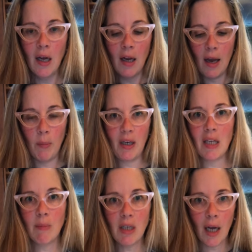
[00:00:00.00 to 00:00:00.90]
Now, because
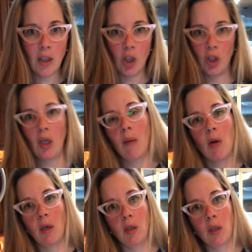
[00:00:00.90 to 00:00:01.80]
I'm a dietitian, I'm
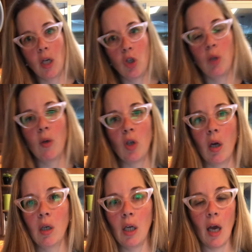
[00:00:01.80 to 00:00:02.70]
not going to touch too much
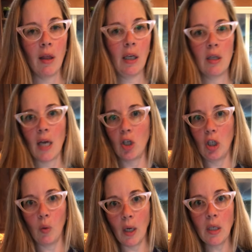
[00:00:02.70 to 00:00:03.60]
on it. I think it's actually
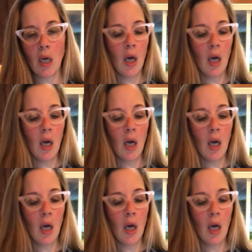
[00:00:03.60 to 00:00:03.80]
great,